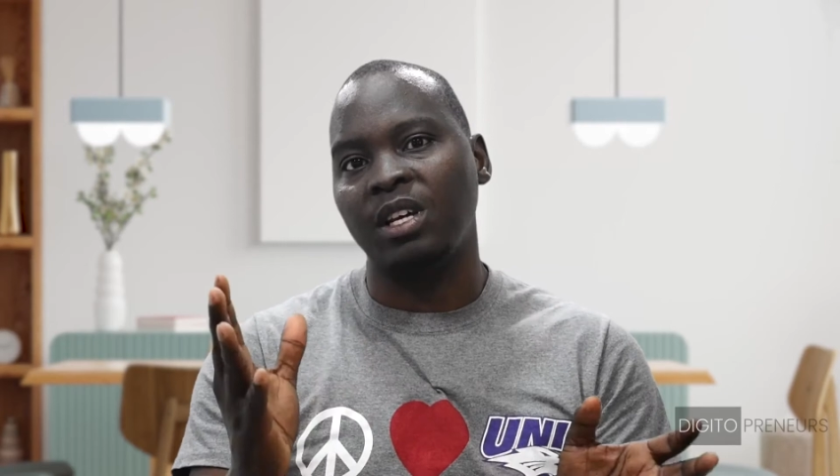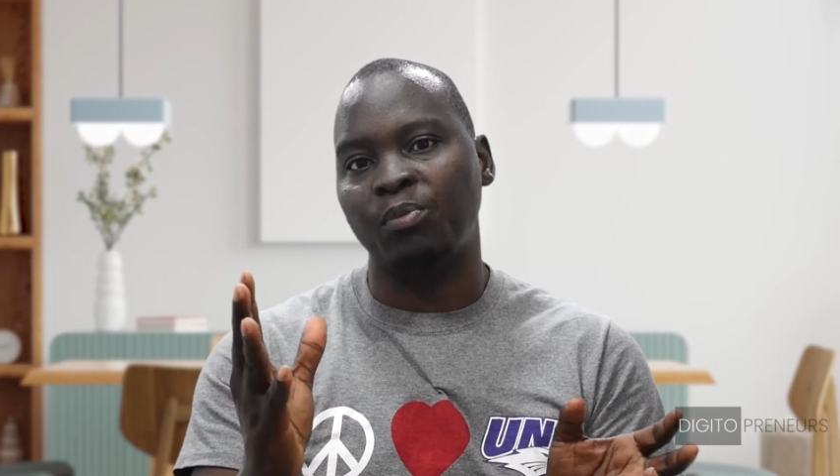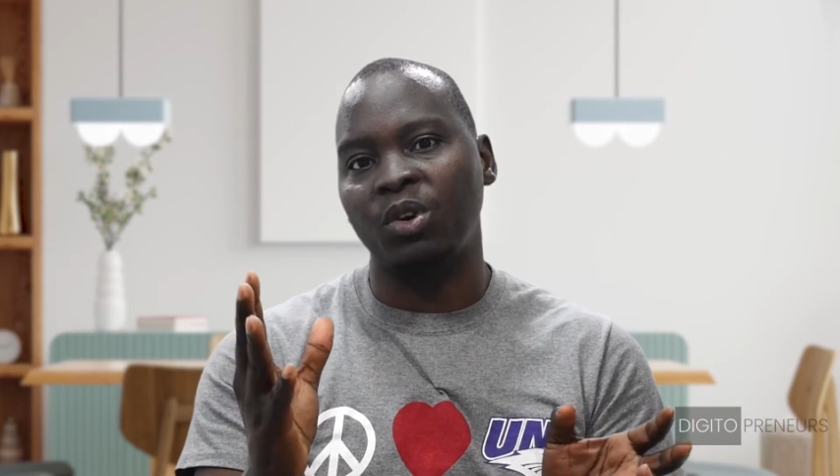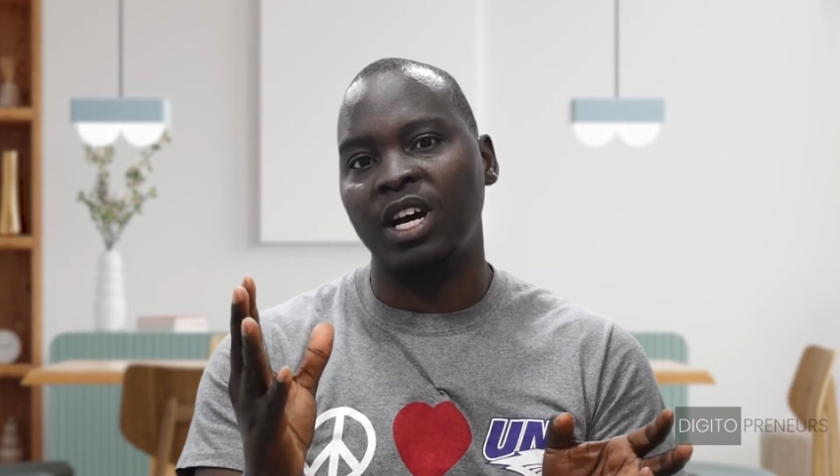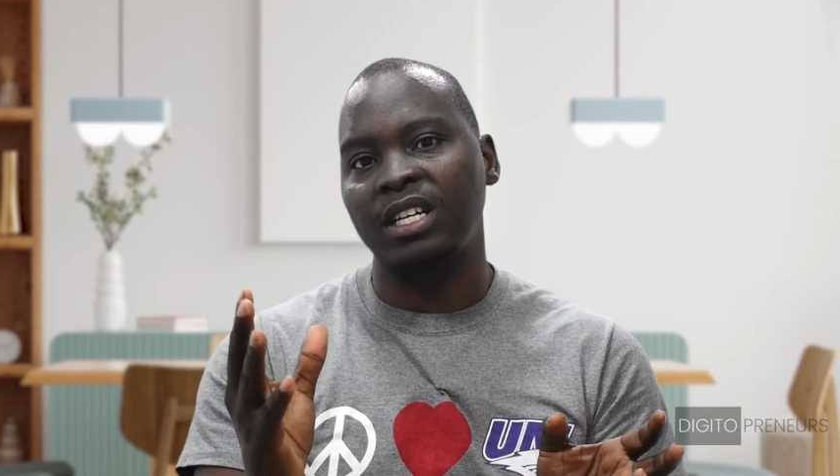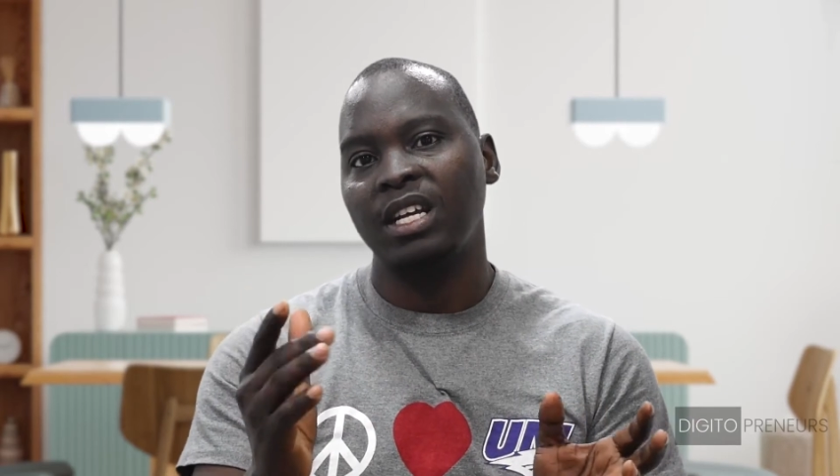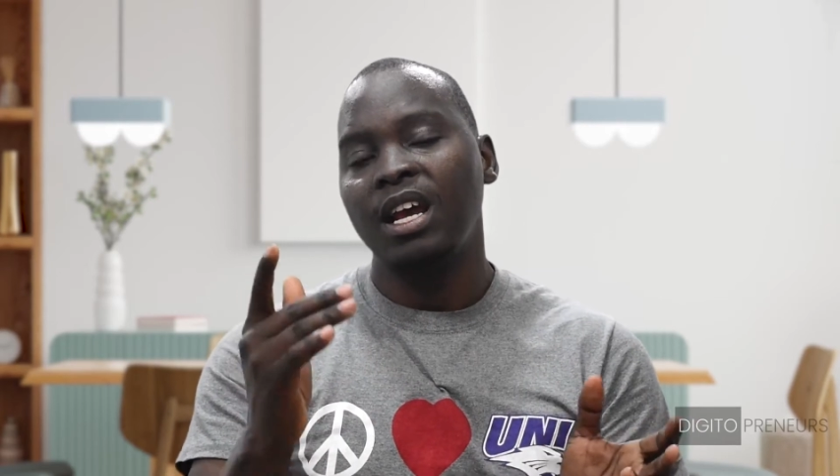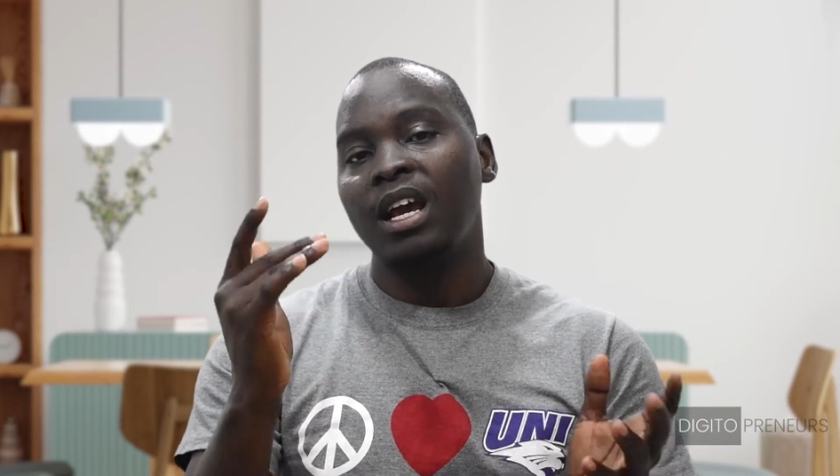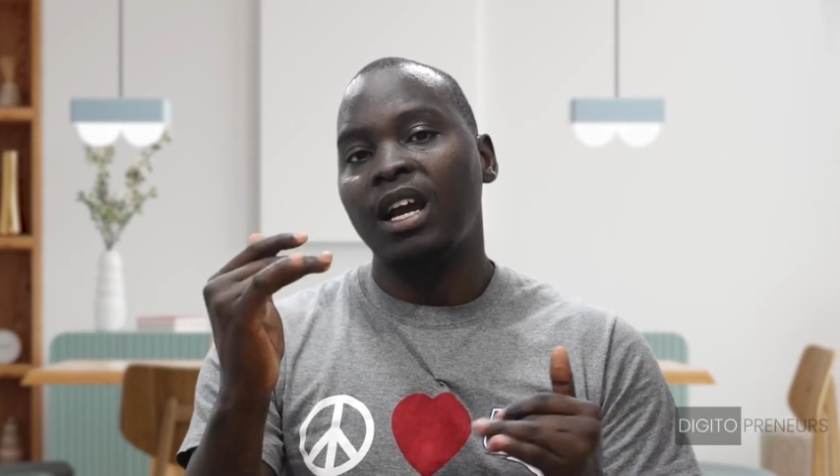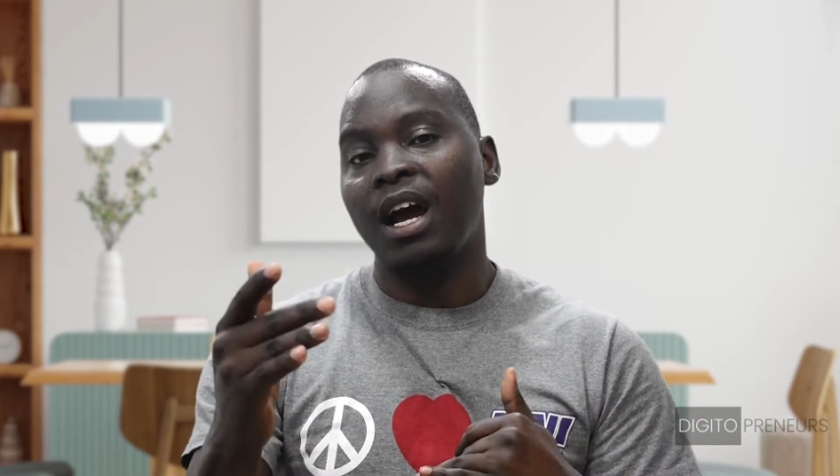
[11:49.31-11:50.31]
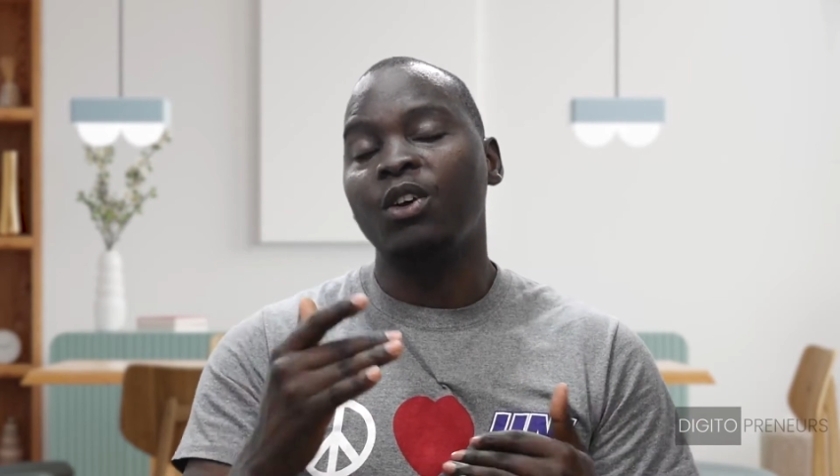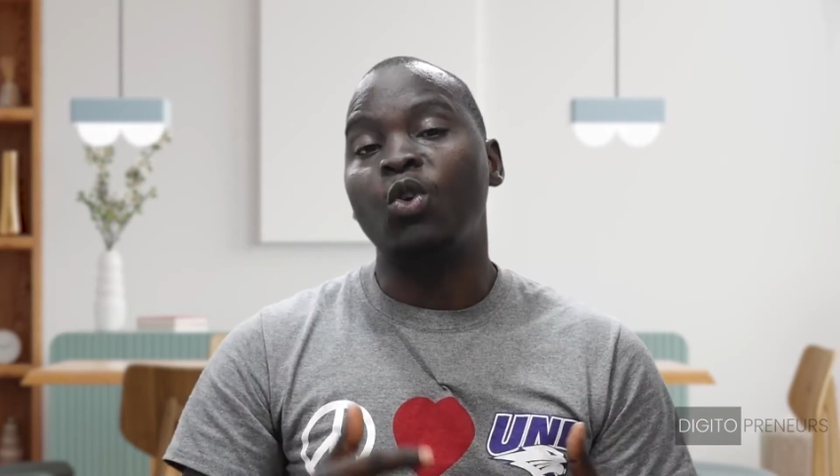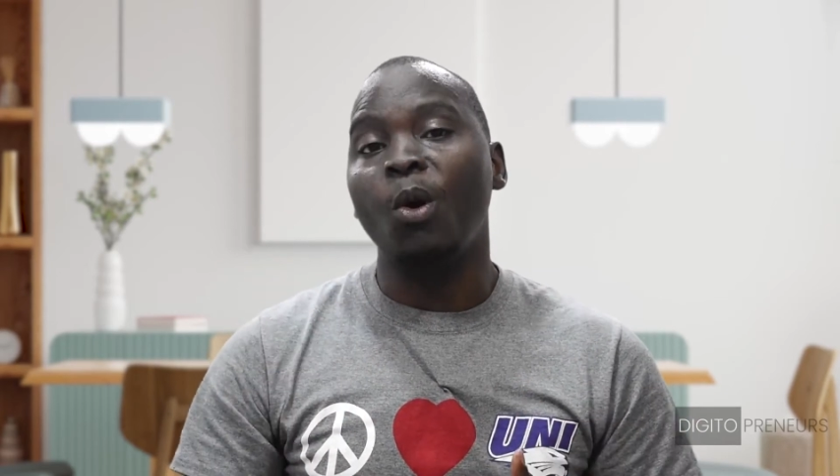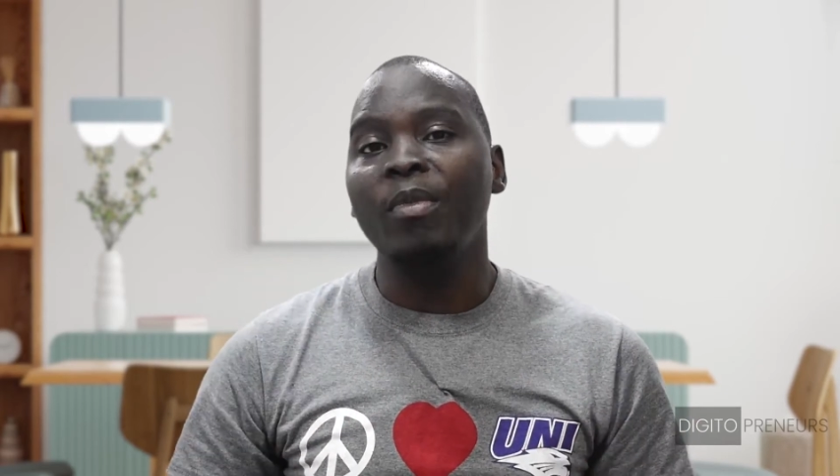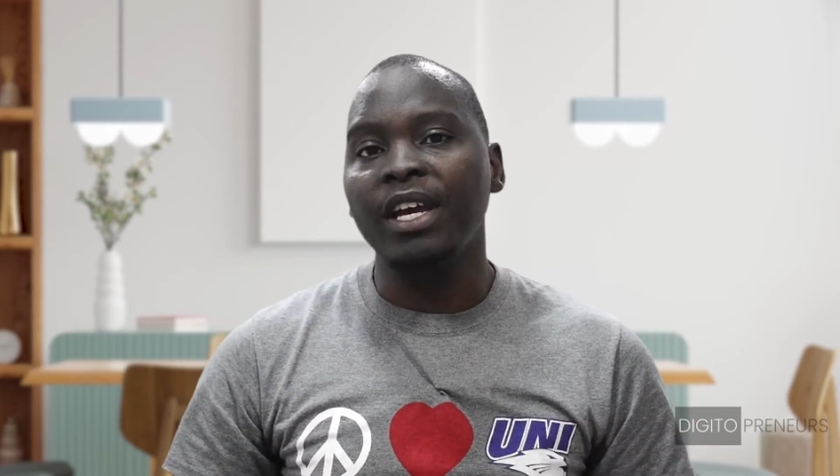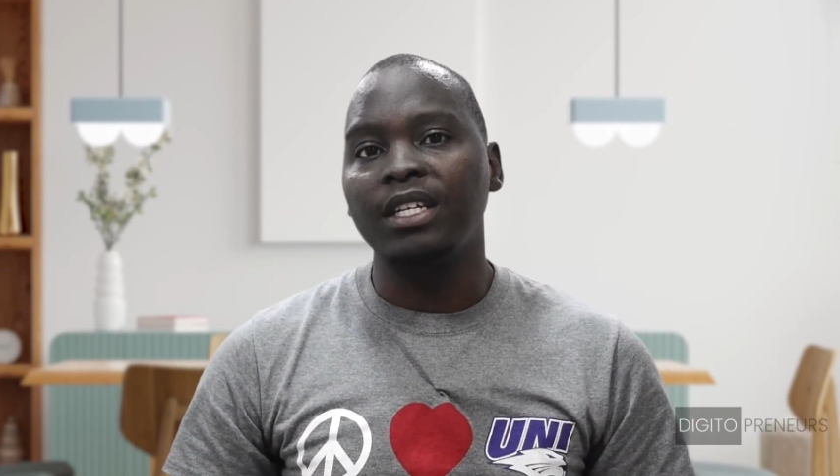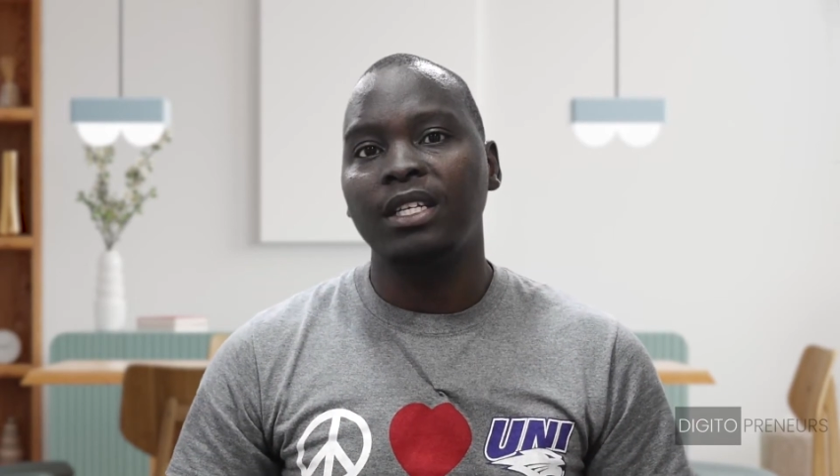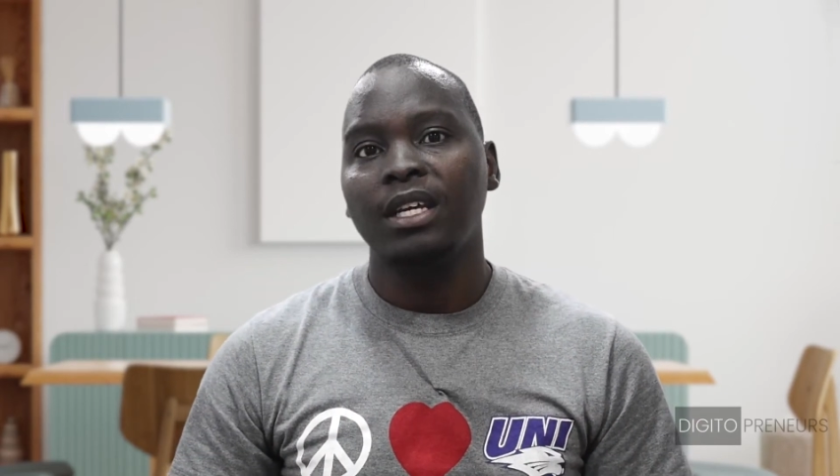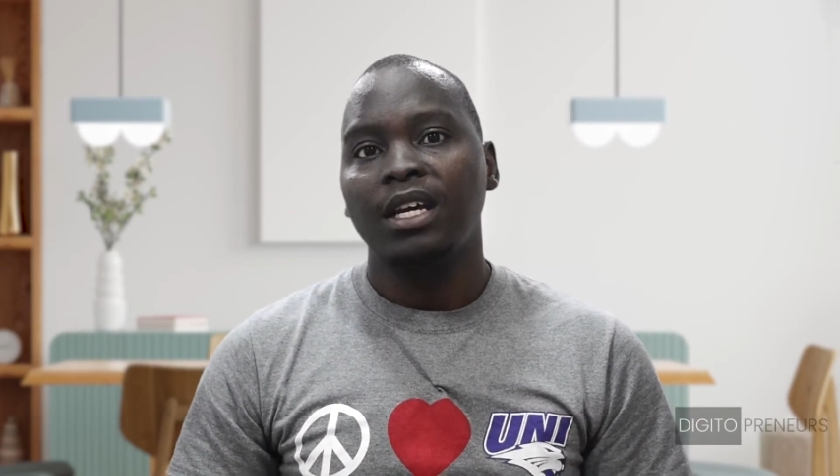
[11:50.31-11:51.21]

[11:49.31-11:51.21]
product can comment,